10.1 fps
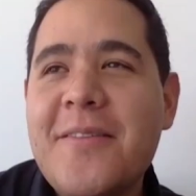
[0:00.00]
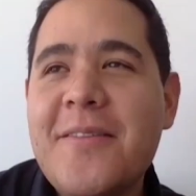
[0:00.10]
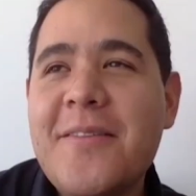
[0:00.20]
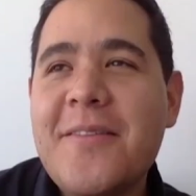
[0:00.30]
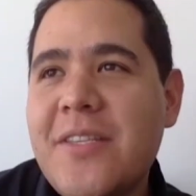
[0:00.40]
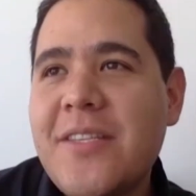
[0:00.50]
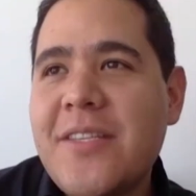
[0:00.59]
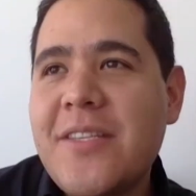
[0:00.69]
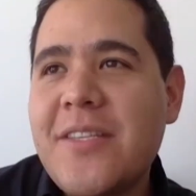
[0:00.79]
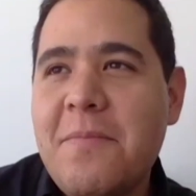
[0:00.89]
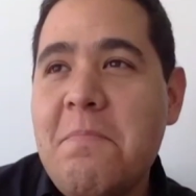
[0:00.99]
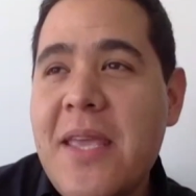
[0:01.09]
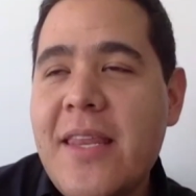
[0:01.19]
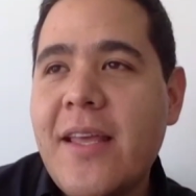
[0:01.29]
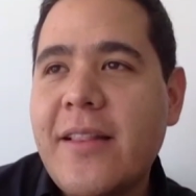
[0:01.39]
You would see it
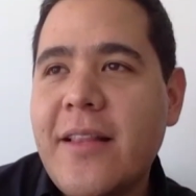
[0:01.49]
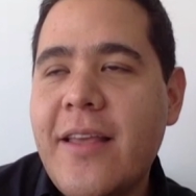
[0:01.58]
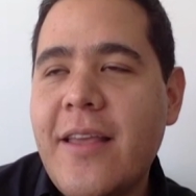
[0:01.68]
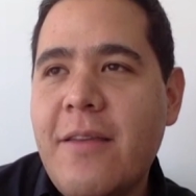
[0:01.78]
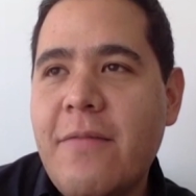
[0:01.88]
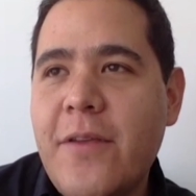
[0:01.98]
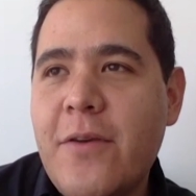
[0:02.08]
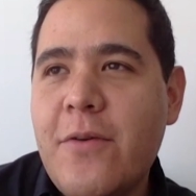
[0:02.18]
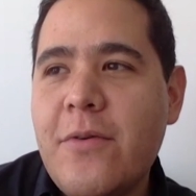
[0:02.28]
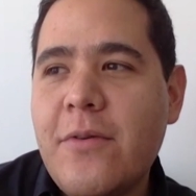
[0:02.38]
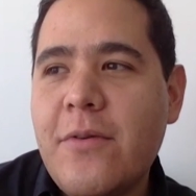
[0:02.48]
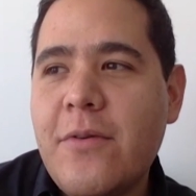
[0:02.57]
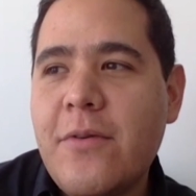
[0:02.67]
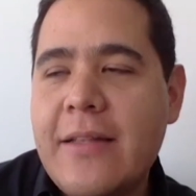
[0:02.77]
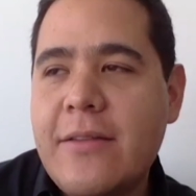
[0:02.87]
immediately if you
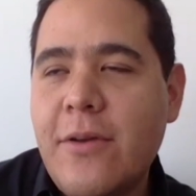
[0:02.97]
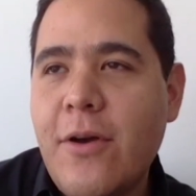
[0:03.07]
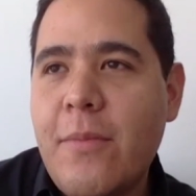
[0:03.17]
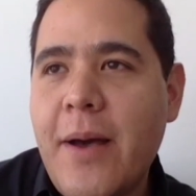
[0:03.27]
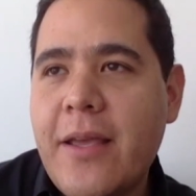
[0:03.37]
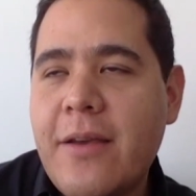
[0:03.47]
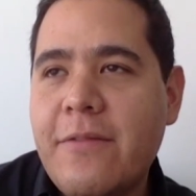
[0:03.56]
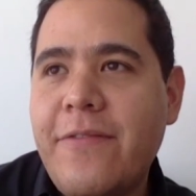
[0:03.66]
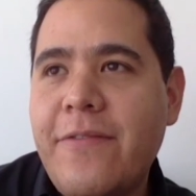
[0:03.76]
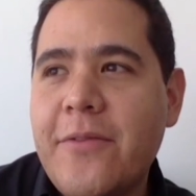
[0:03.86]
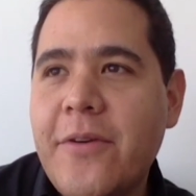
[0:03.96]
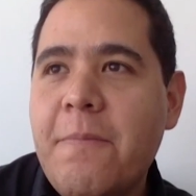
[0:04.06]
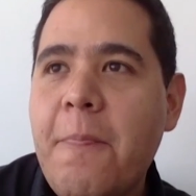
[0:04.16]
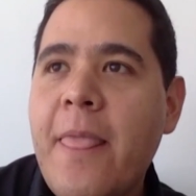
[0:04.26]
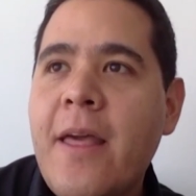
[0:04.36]
get to know my co-founder,
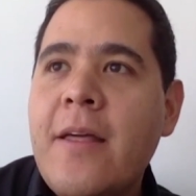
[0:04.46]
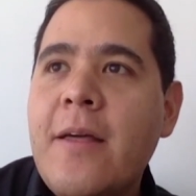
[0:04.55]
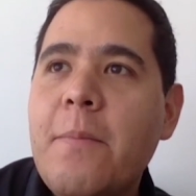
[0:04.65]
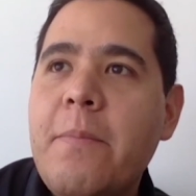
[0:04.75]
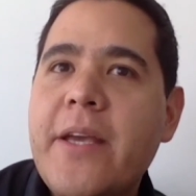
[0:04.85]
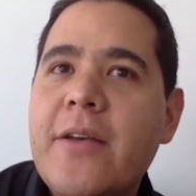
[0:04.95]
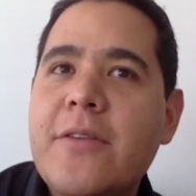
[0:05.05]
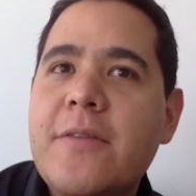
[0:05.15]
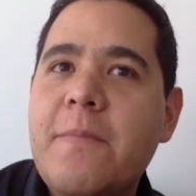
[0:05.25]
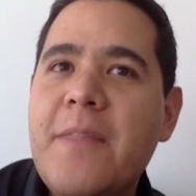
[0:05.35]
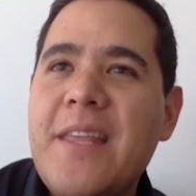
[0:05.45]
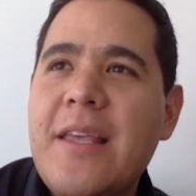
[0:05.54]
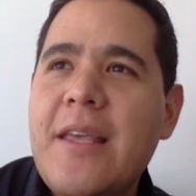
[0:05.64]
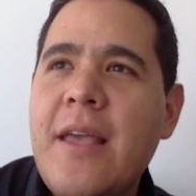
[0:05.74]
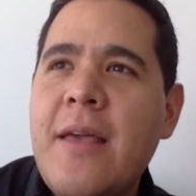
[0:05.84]
because
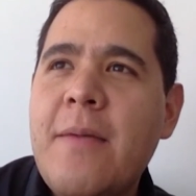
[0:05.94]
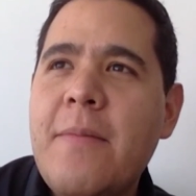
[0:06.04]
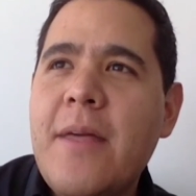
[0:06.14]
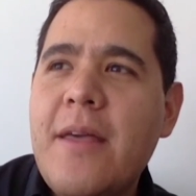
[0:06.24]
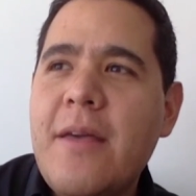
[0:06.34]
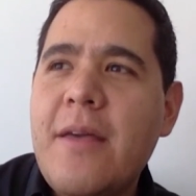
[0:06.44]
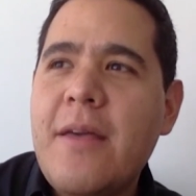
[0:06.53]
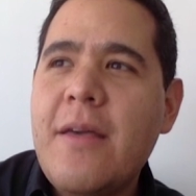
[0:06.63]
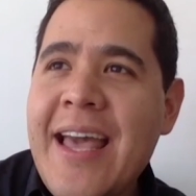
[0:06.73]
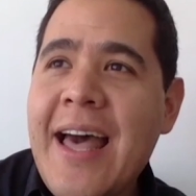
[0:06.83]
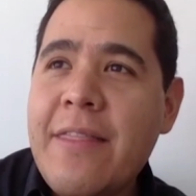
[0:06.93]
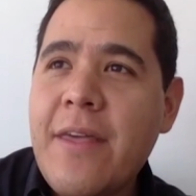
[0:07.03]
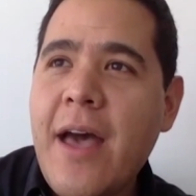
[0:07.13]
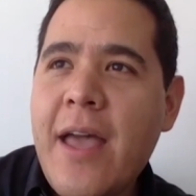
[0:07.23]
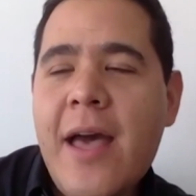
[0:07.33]
I
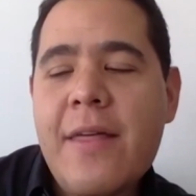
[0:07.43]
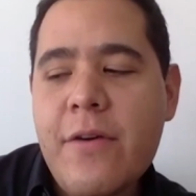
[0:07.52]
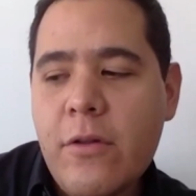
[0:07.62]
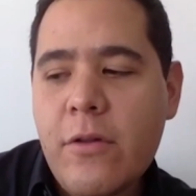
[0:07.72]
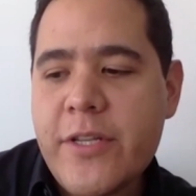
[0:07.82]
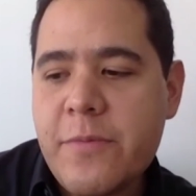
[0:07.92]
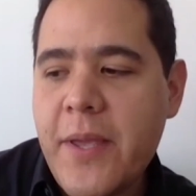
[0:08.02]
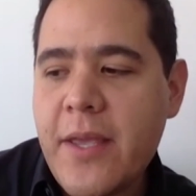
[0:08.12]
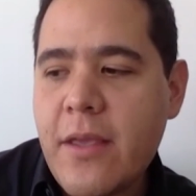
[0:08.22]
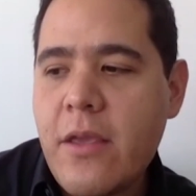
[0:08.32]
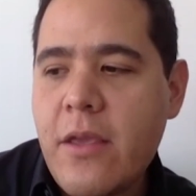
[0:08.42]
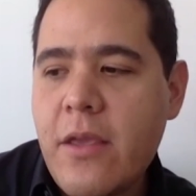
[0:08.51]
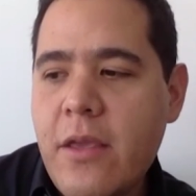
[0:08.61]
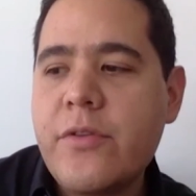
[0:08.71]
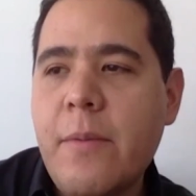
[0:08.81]
had always been
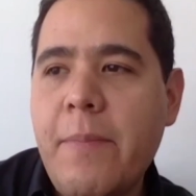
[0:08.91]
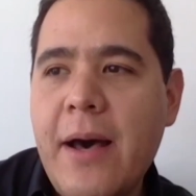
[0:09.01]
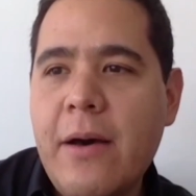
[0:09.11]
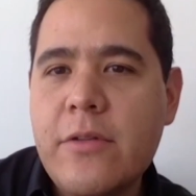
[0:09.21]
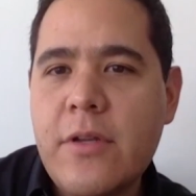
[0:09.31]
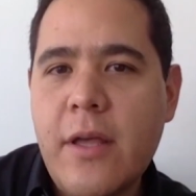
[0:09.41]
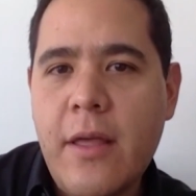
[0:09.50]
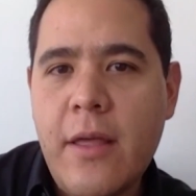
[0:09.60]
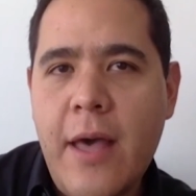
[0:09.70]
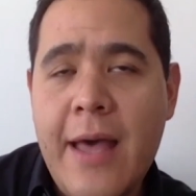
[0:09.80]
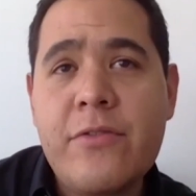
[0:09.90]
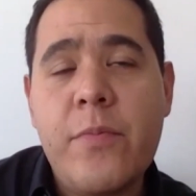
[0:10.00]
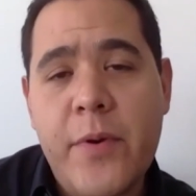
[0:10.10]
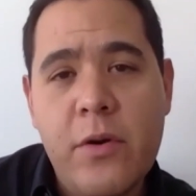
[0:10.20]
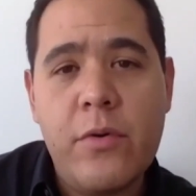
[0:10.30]
curious about
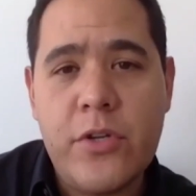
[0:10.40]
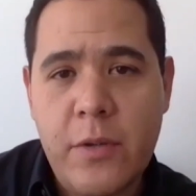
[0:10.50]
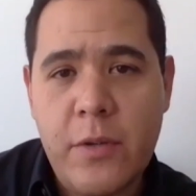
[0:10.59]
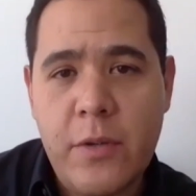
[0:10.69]
entrepreneurship,